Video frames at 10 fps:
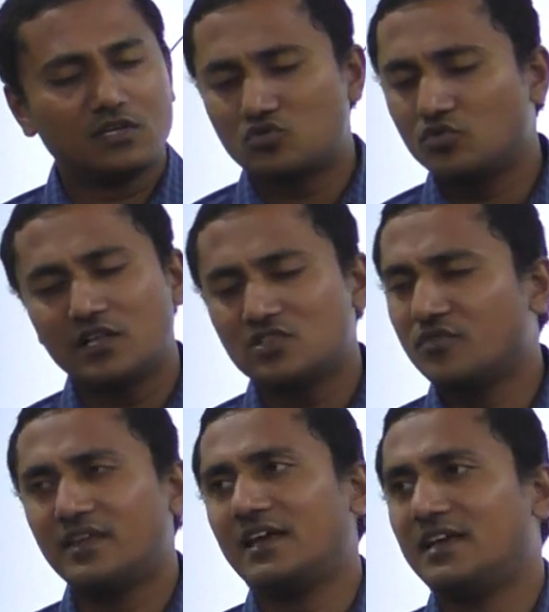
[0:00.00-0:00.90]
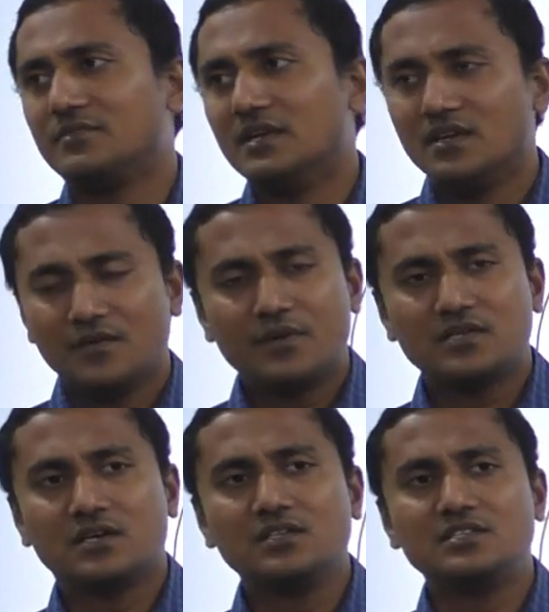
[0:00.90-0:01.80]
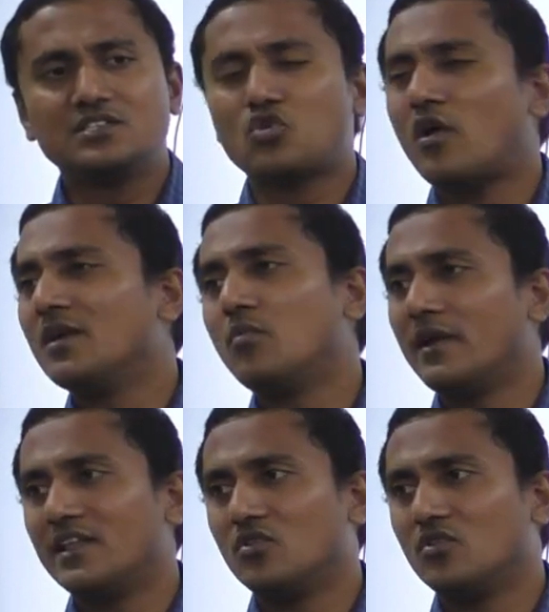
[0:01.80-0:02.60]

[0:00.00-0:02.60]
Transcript: Two is also very high because Earth is a solid body,